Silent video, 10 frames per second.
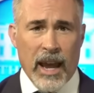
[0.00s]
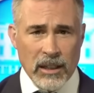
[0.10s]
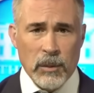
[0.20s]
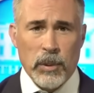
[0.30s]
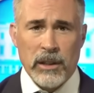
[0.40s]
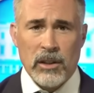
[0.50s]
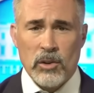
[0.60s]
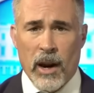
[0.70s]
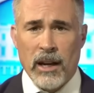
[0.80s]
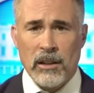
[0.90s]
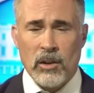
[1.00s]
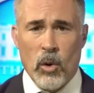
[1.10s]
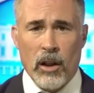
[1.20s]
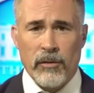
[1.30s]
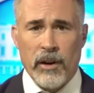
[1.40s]
and complete the training to
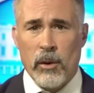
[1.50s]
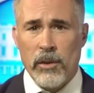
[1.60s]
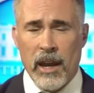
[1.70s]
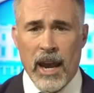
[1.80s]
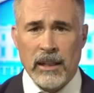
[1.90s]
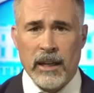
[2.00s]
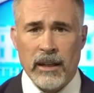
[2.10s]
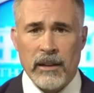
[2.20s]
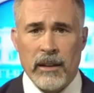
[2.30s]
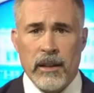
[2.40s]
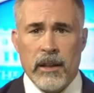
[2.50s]
qualify with a handgun.